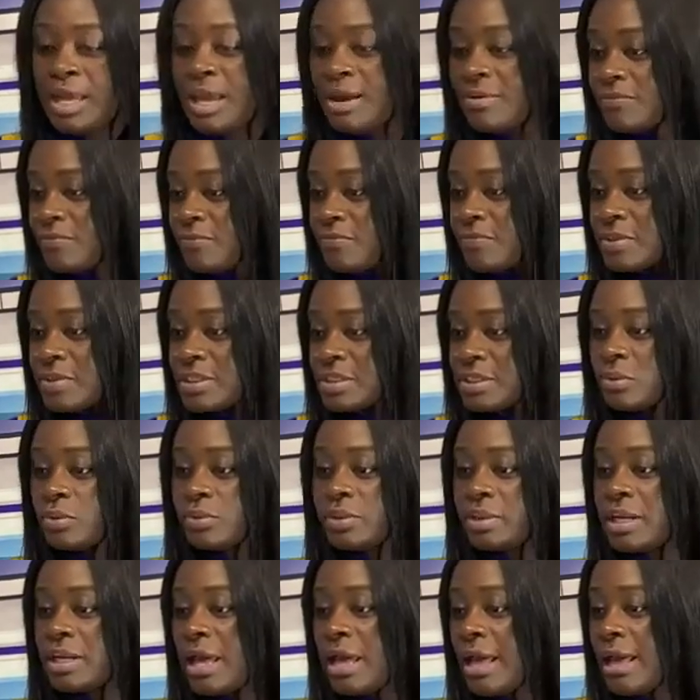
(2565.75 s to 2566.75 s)
Every
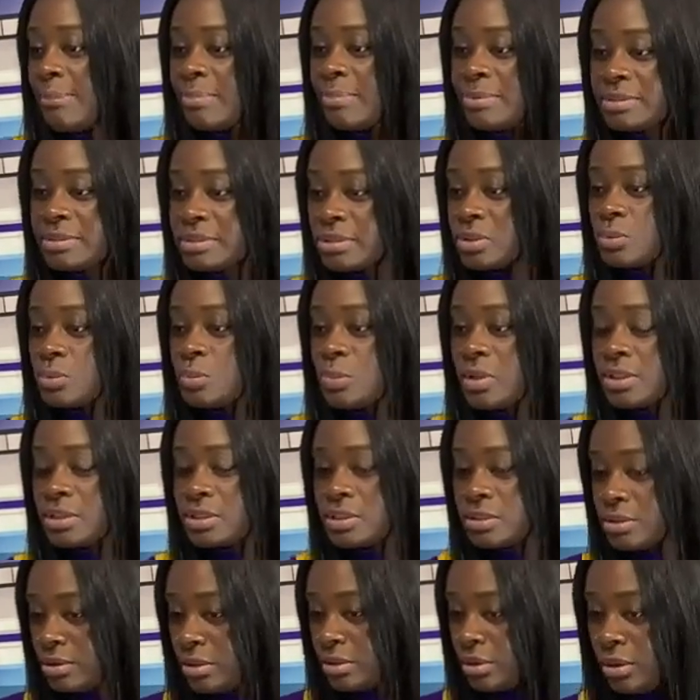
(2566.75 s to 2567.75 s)
single thing that happens to
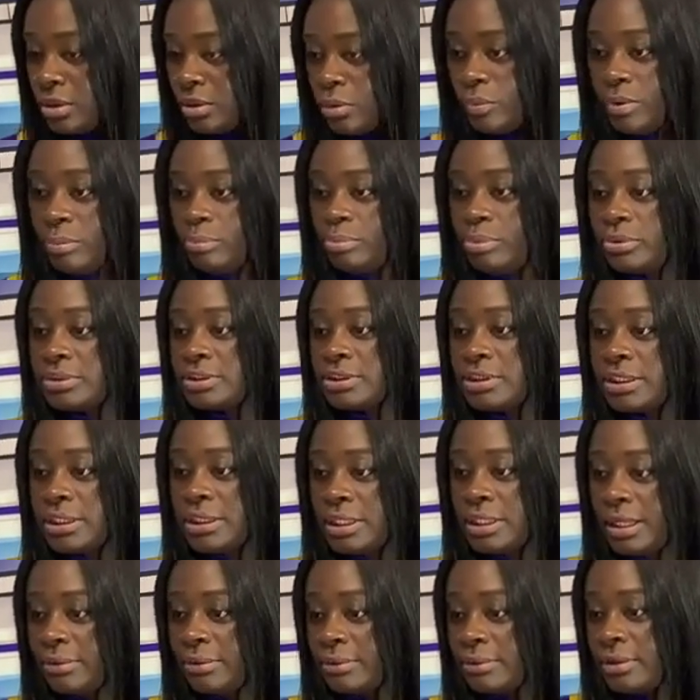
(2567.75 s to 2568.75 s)
us, we're pushing
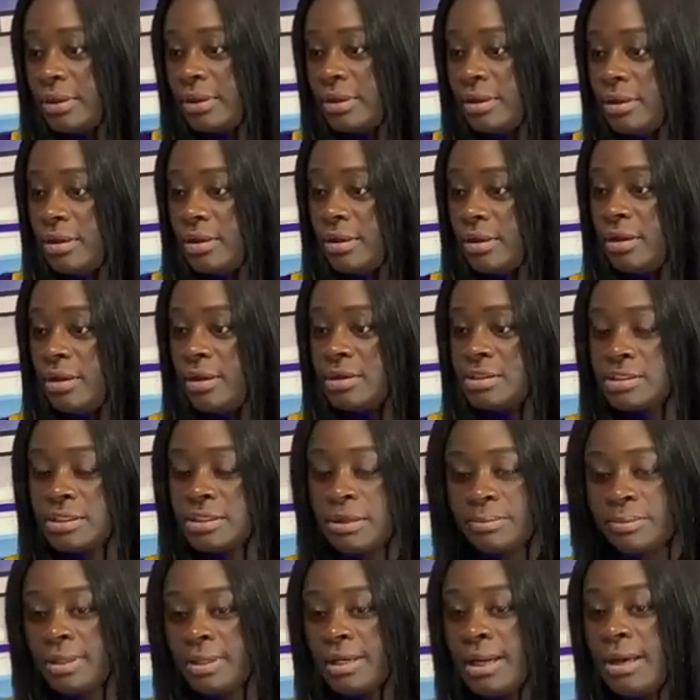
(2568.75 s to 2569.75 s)
it out there.
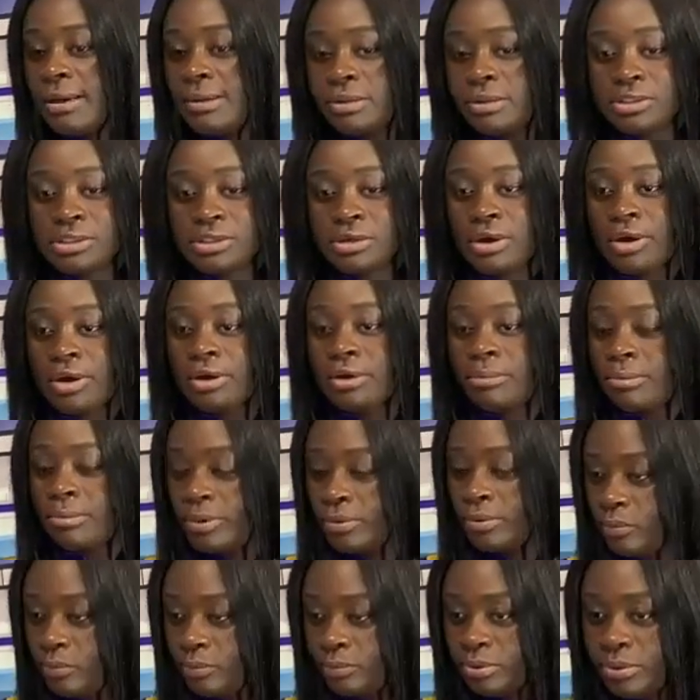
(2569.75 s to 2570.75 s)
Something there's an
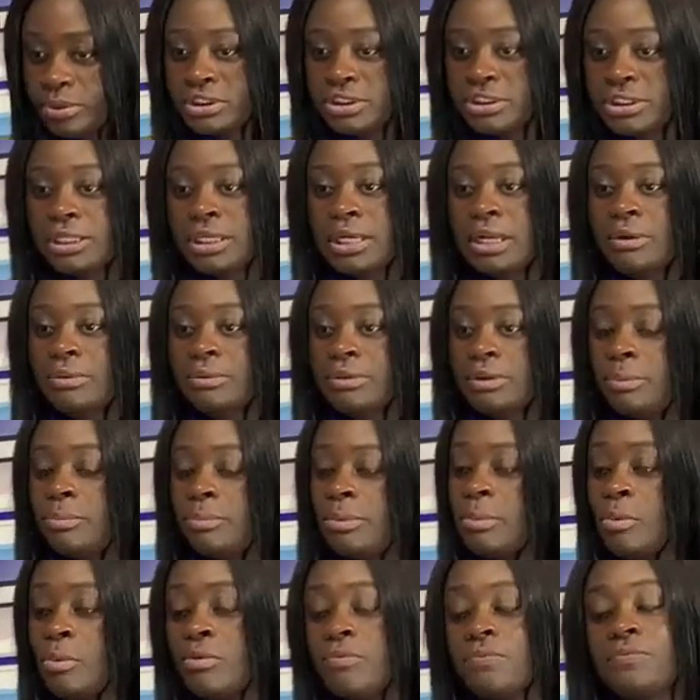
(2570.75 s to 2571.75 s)
argument, we're pushing it out there.
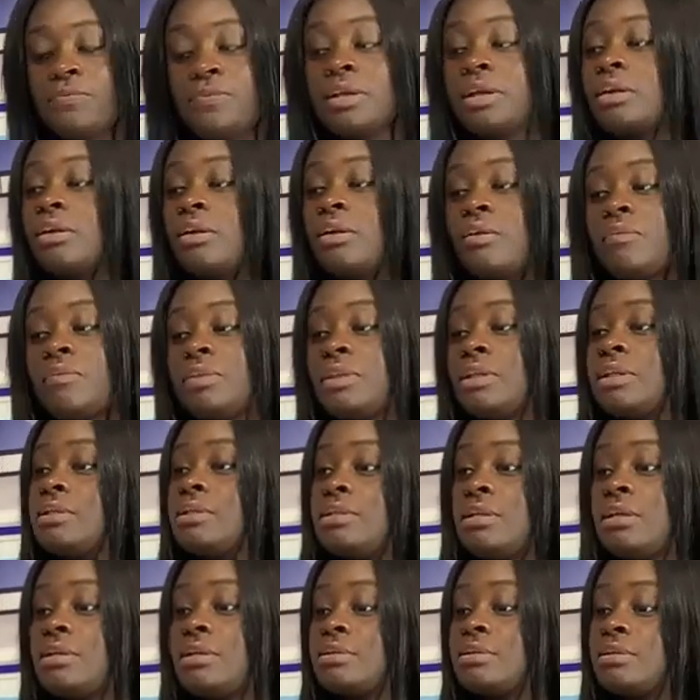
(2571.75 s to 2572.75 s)
People are feeding off of
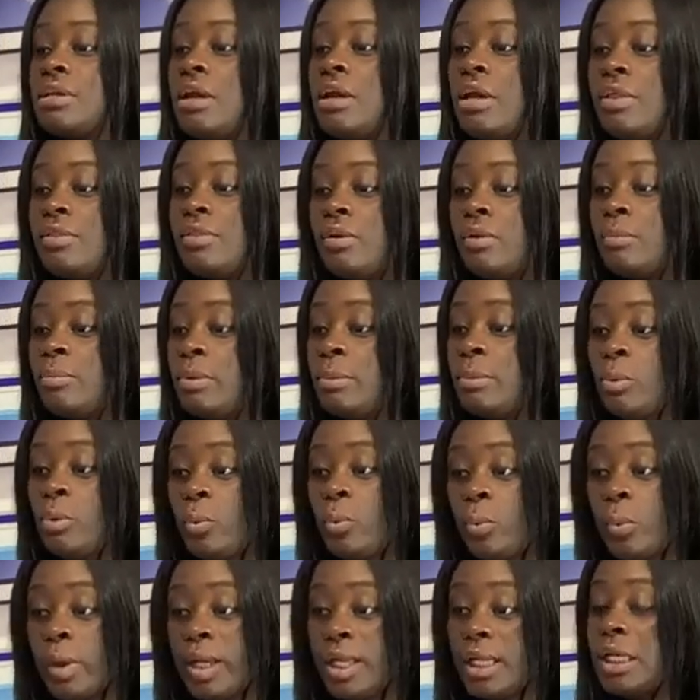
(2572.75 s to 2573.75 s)
these things. There are
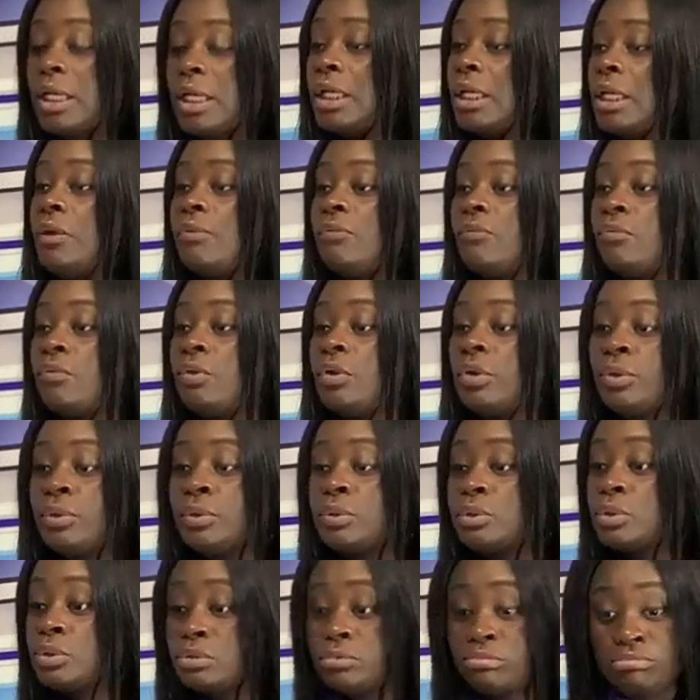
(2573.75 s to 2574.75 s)
people waiting for
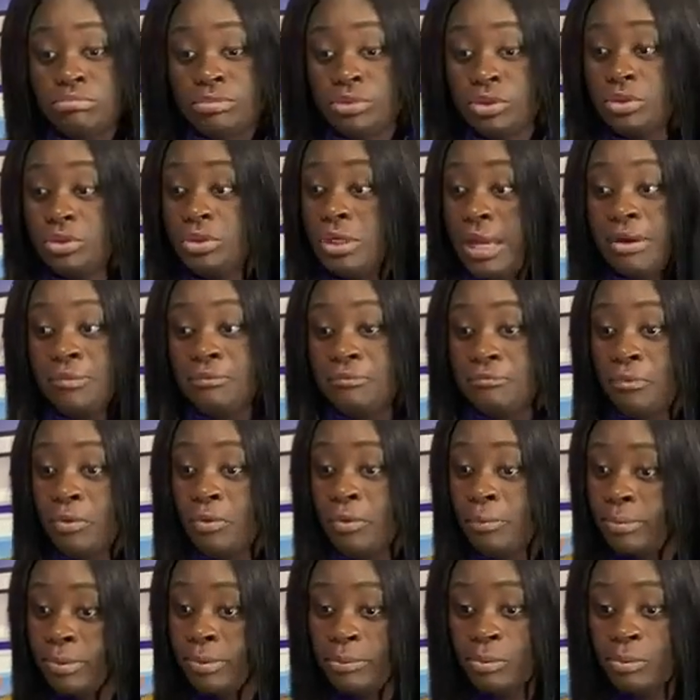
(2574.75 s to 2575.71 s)
your downfall.